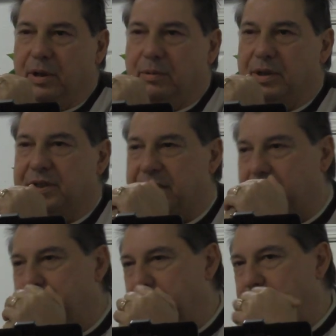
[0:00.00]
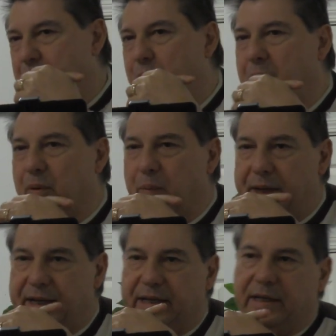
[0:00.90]
we're sick people, we're
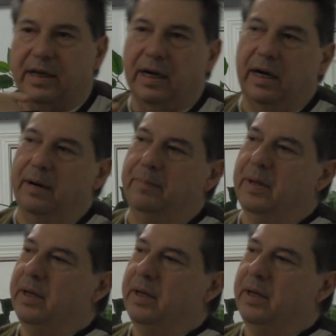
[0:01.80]
weak, um,